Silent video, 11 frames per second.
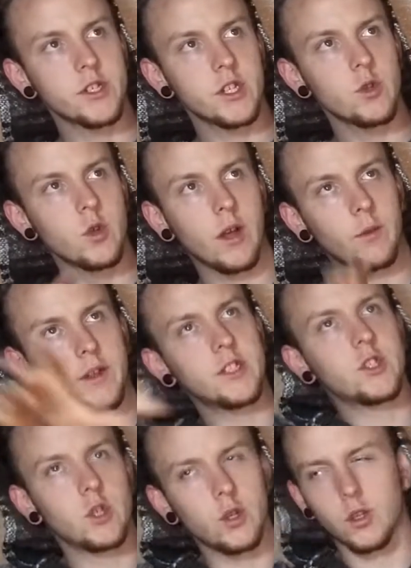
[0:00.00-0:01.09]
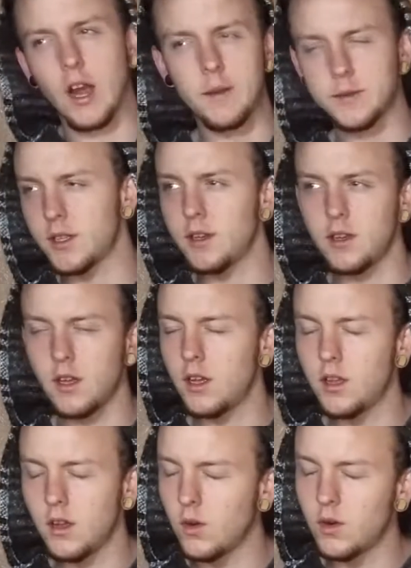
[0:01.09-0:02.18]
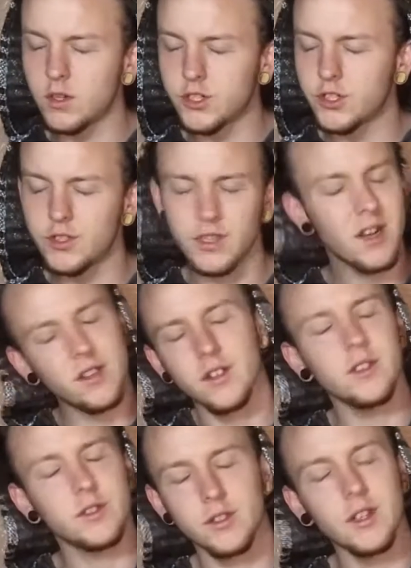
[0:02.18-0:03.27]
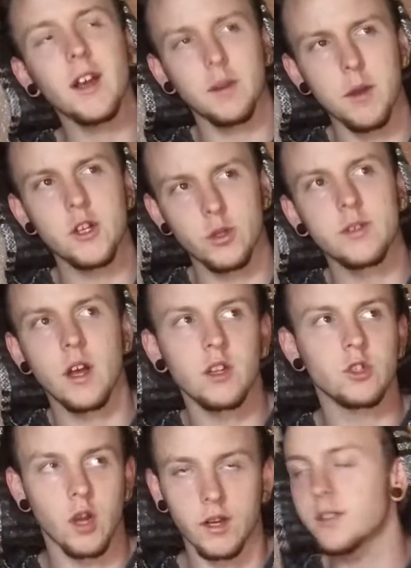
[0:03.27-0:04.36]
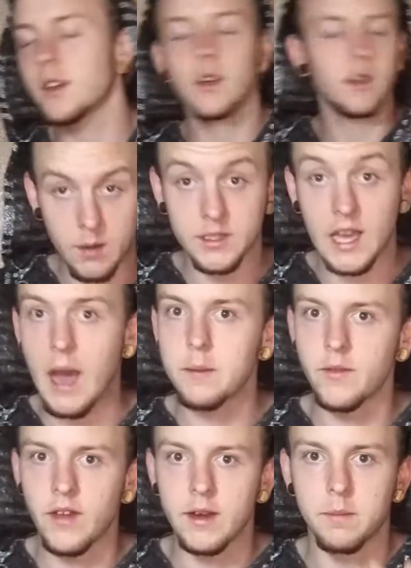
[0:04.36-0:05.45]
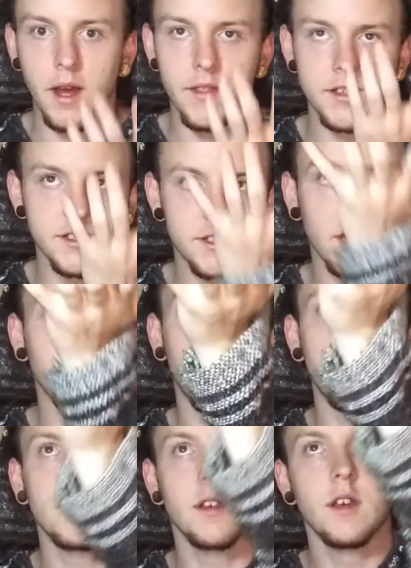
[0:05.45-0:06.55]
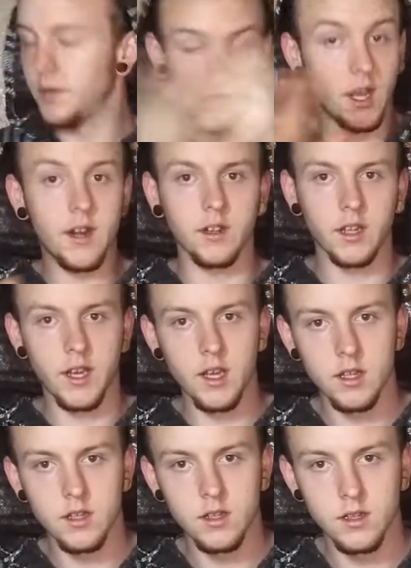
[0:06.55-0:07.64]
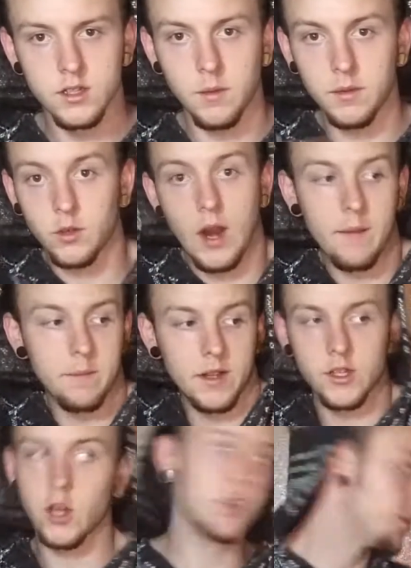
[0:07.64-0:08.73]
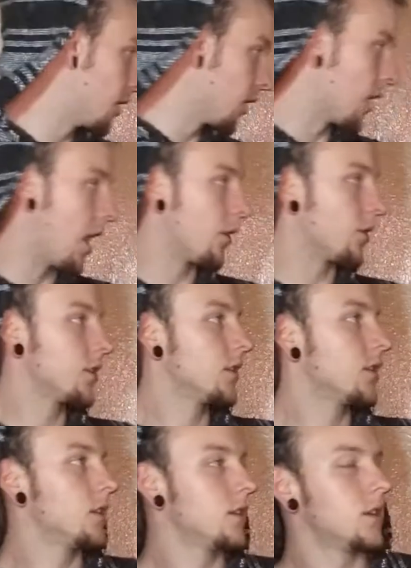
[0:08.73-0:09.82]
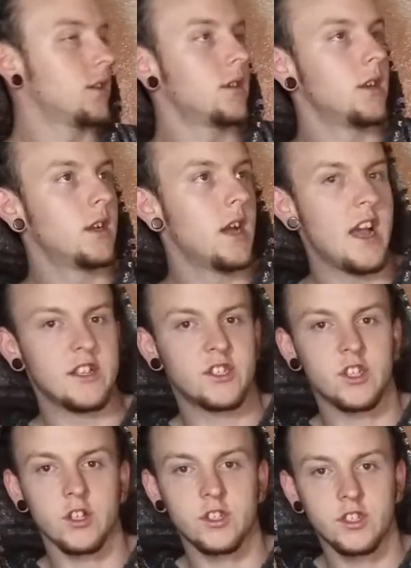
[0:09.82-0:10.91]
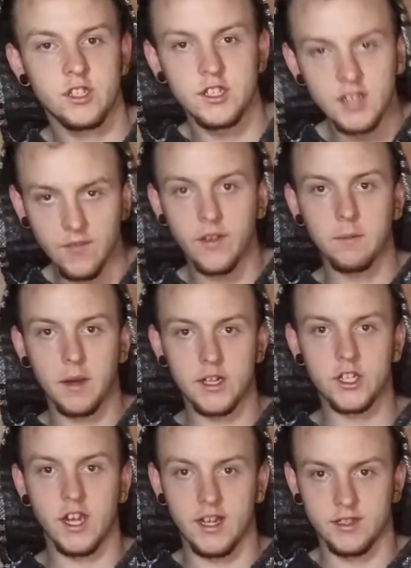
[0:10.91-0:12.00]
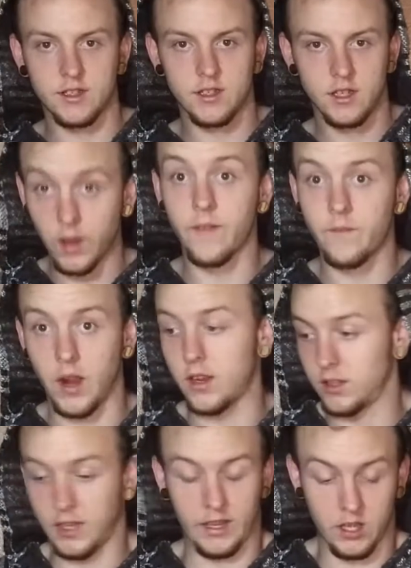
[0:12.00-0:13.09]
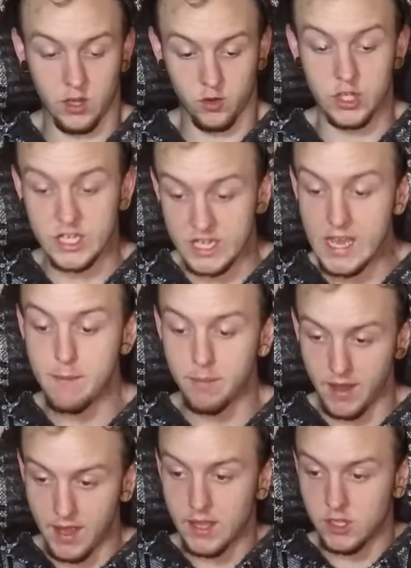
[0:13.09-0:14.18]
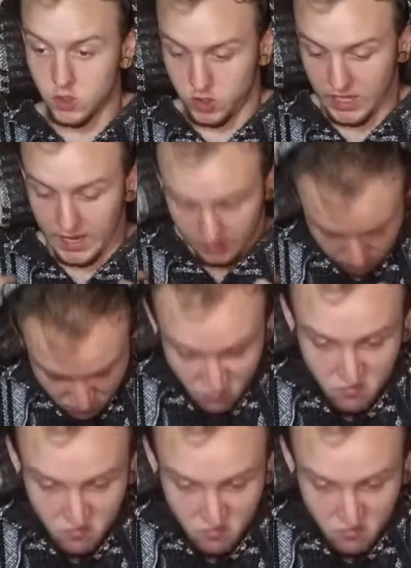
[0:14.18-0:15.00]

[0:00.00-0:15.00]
person who like reaches through and grabs an orange juice. That commercial was on drugs. And I was captivated by this sunlight. But suddenly, someone grabs me, turns me around, and starts sniffing my chest. Really fucking like, deep, just like,